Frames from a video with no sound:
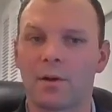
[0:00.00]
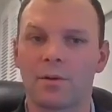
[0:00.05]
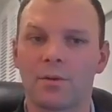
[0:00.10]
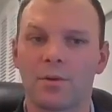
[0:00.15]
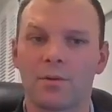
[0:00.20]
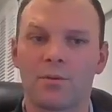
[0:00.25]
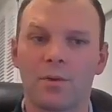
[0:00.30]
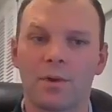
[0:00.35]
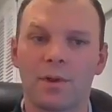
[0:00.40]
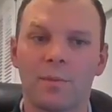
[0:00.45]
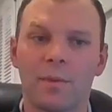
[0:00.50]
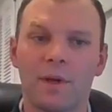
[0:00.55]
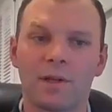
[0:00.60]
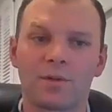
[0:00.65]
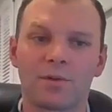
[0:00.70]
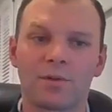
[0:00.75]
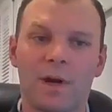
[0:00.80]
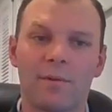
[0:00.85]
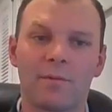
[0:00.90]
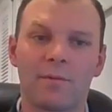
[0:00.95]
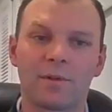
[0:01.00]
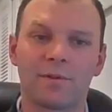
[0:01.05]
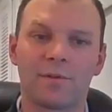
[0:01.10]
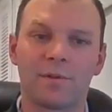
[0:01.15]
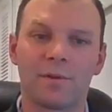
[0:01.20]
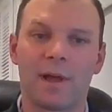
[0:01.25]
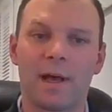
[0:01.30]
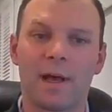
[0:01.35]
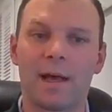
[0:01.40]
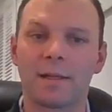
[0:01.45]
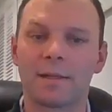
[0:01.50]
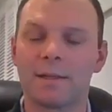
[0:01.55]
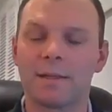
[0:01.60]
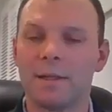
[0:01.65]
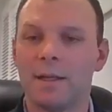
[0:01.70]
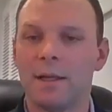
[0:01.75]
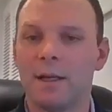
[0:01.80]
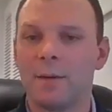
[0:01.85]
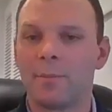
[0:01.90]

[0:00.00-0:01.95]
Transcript: They're the really big drivers for that.